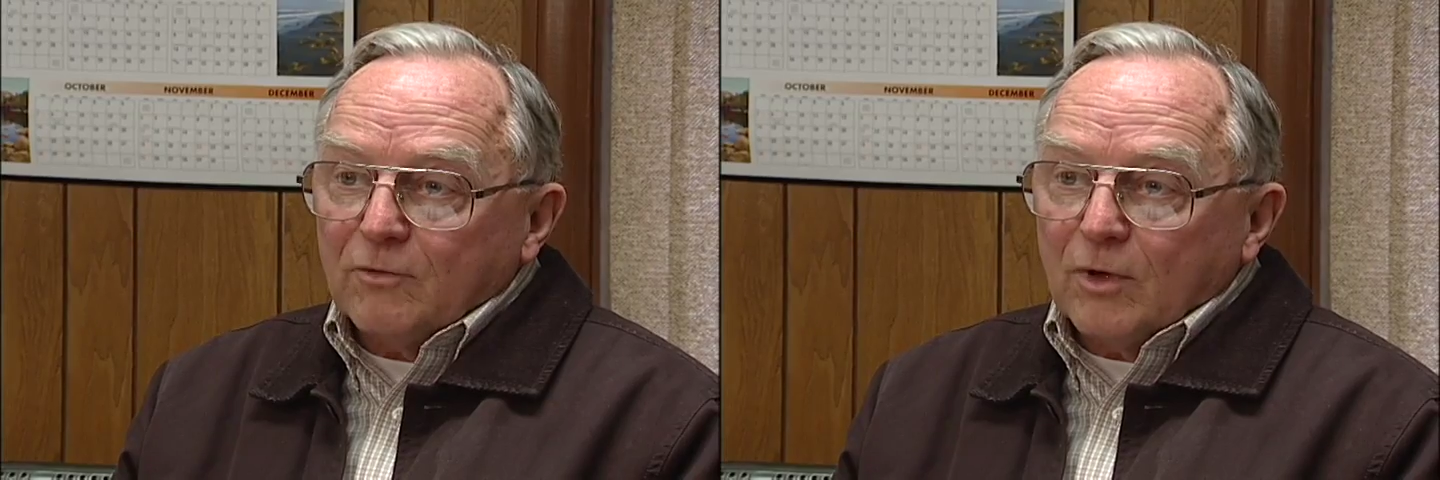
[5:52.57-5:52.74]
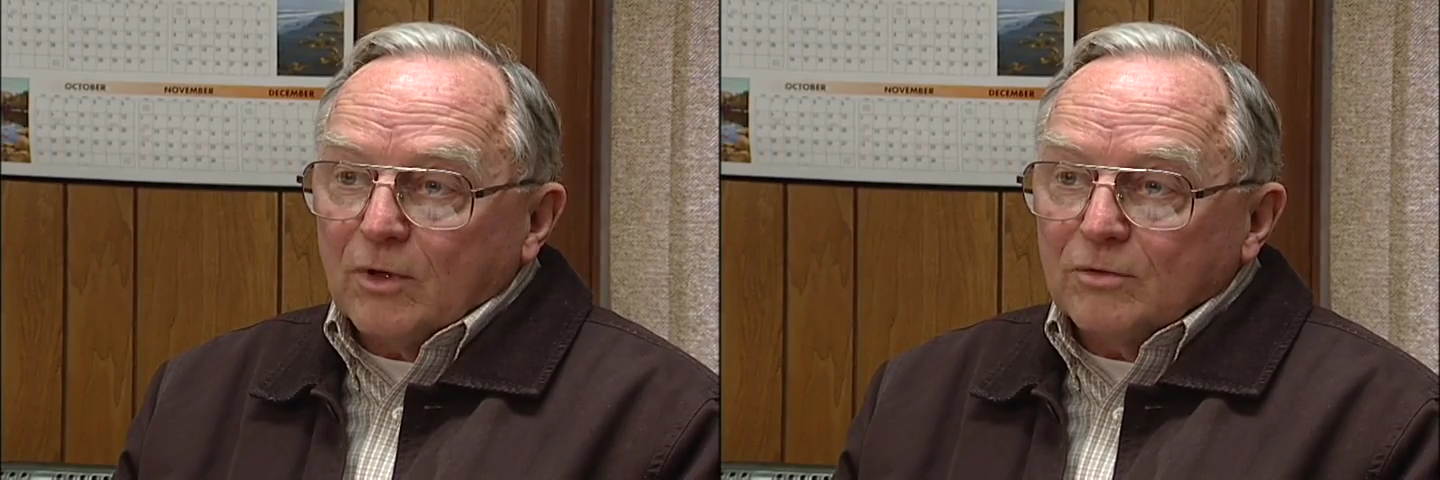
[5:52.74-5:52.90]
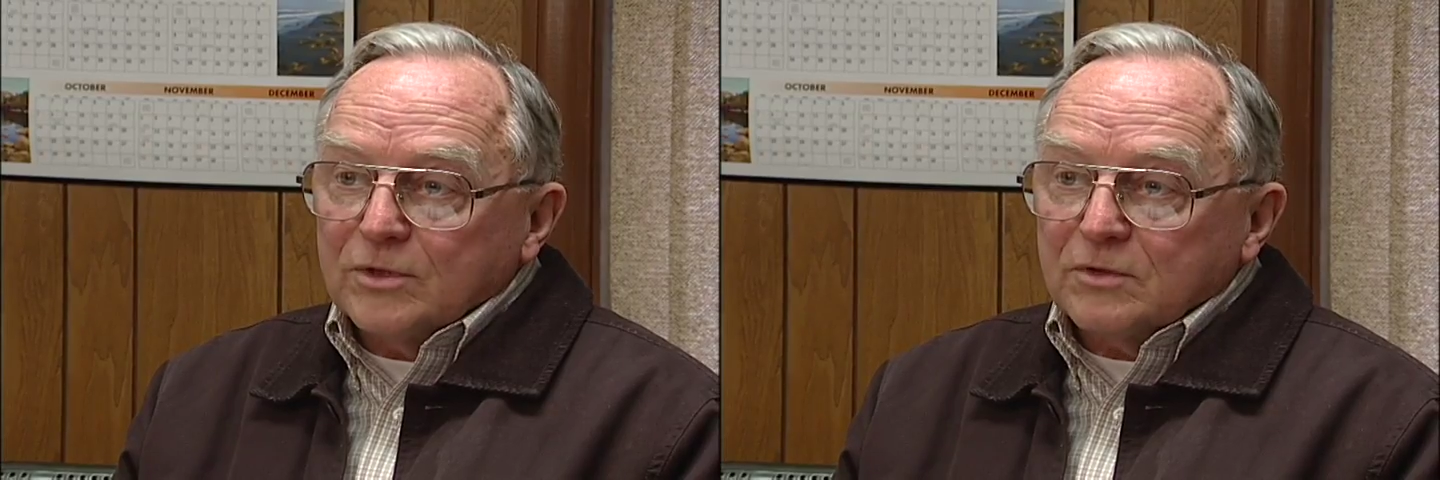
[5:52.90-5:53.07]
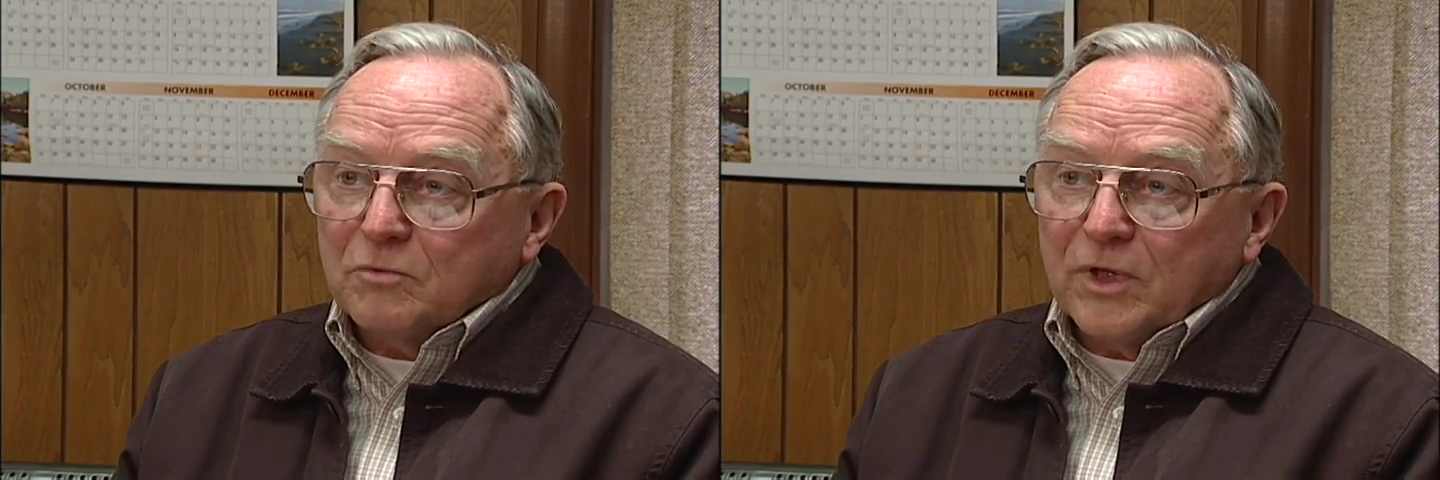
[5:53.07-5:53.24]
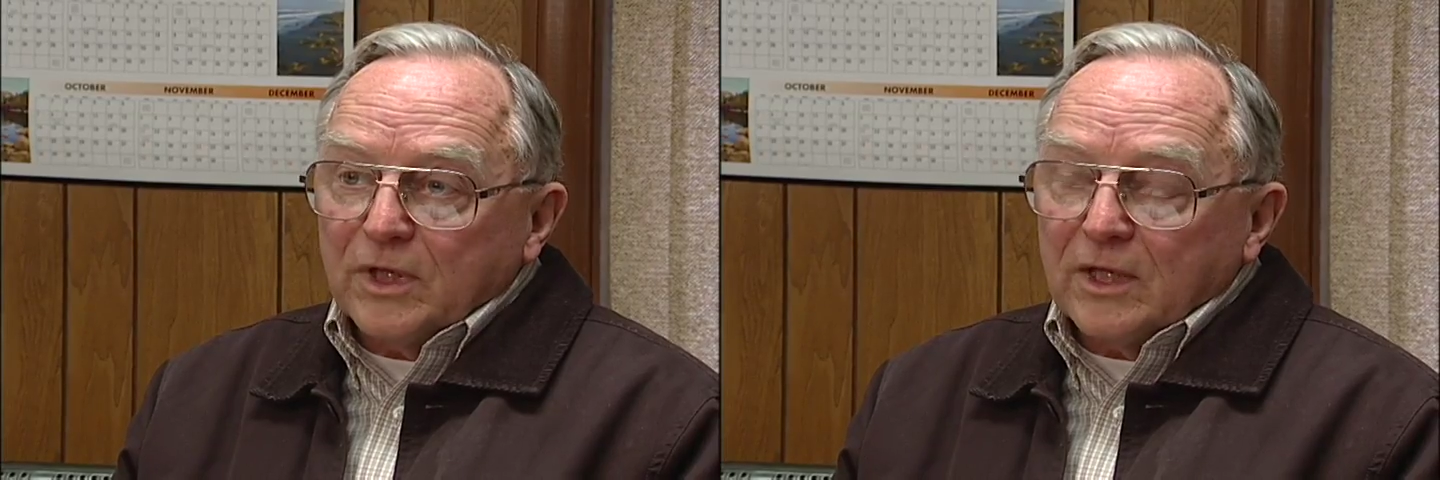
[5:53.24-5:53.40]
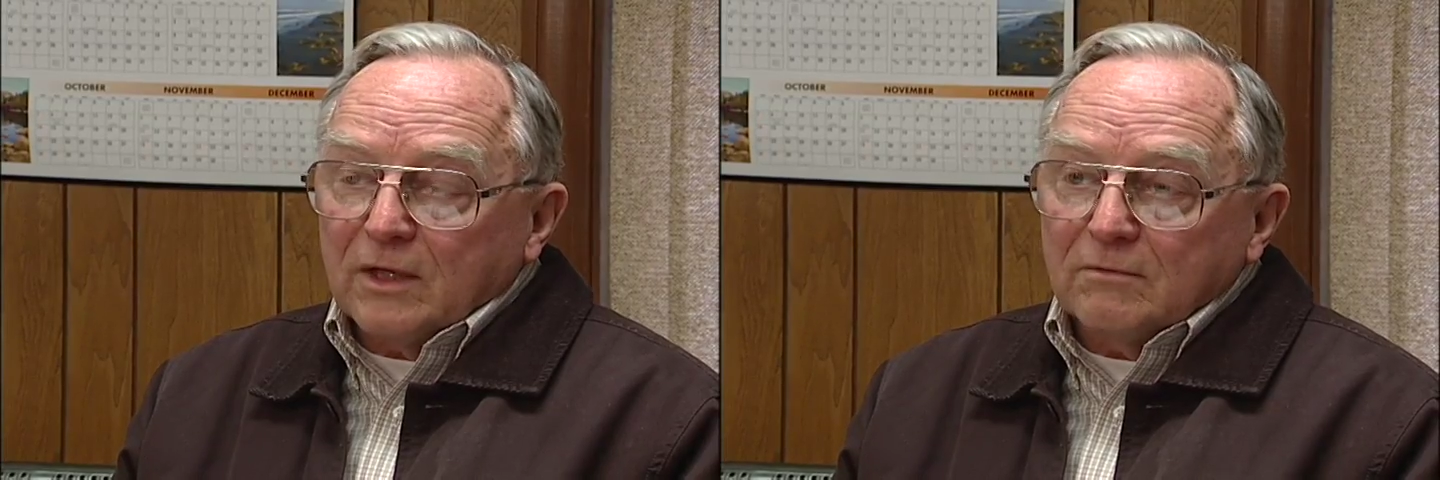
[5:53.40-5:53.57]
roads
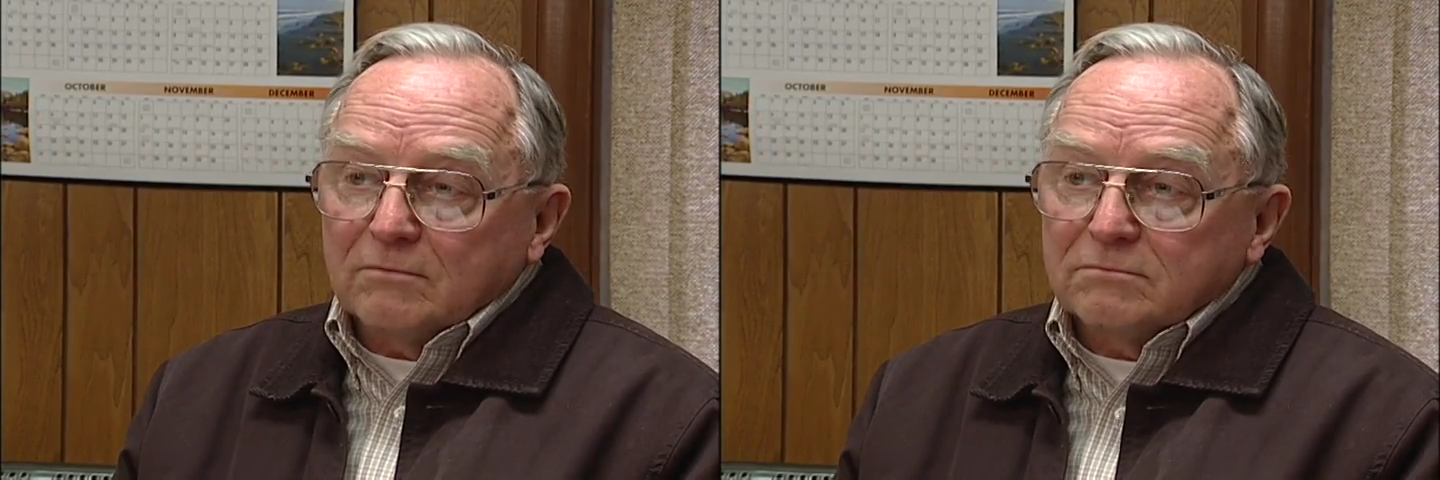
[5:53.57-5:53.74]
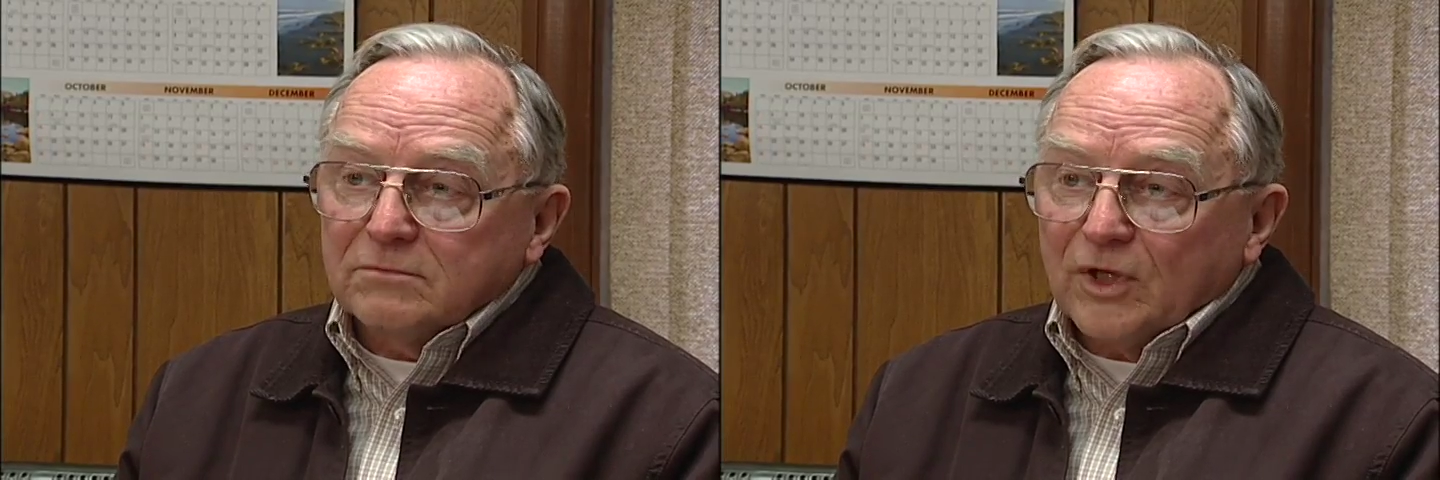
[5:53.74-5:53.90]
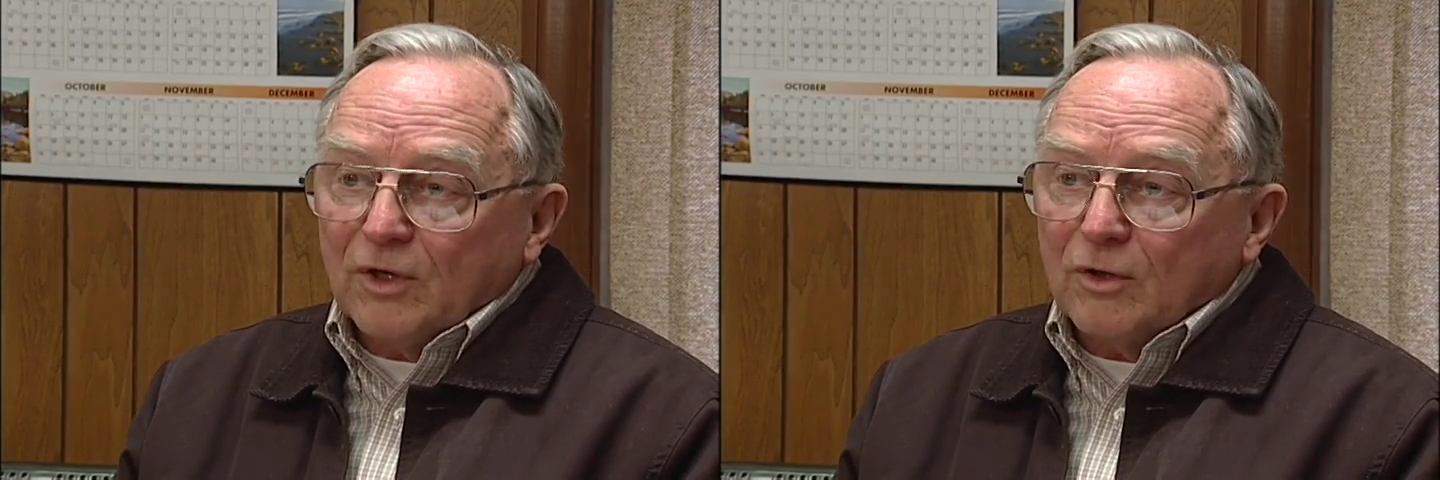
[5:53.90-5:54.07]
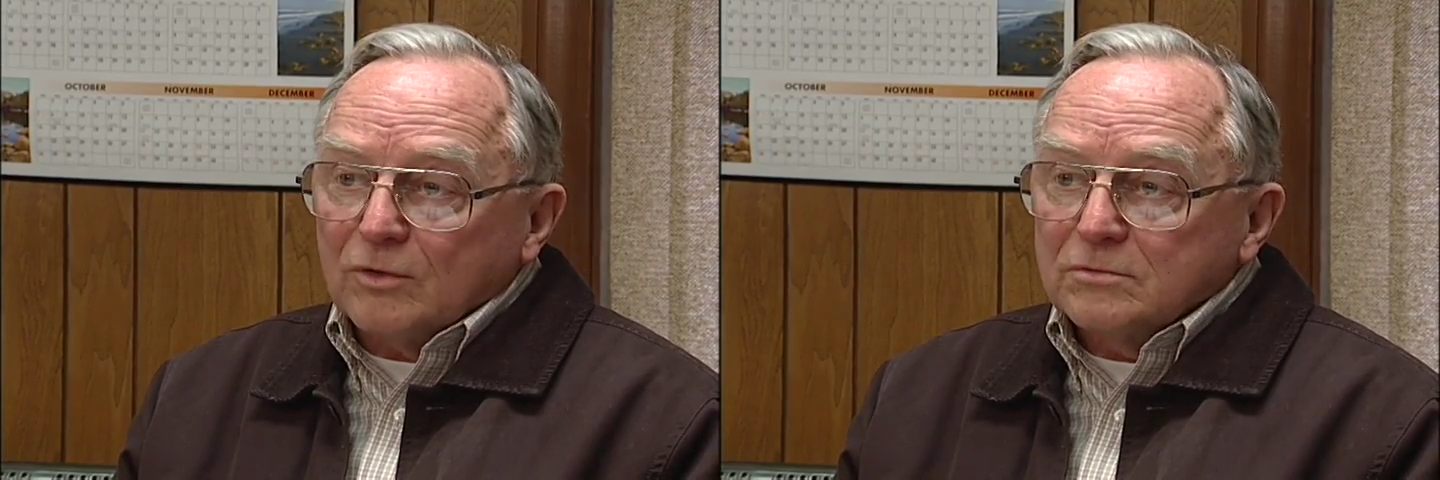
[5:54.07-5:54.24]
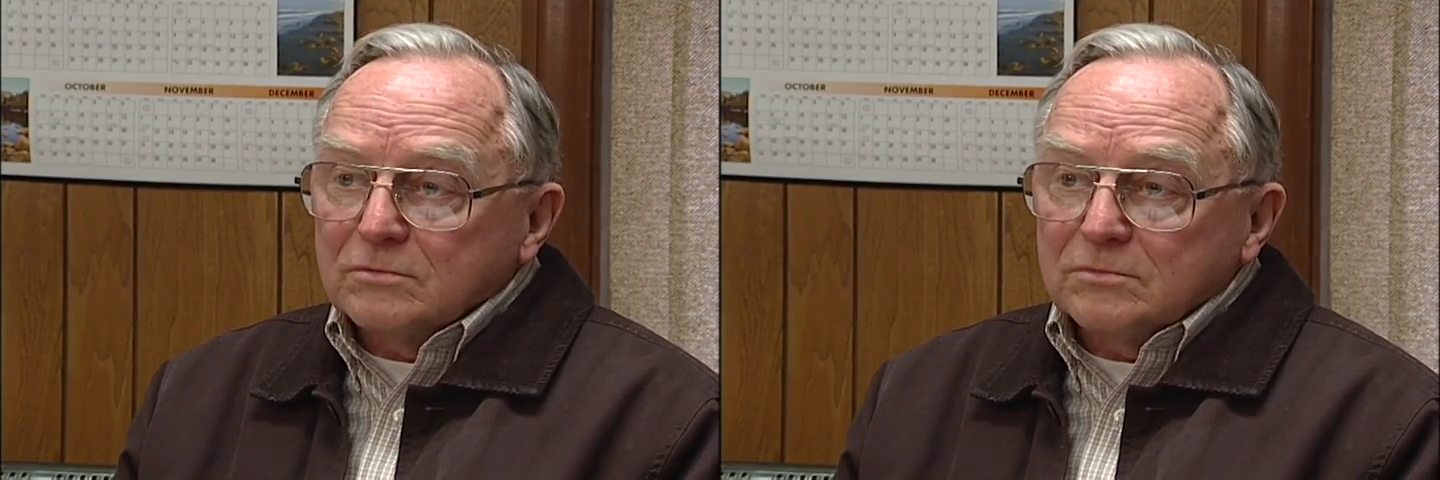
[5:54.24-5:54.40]
within, you know,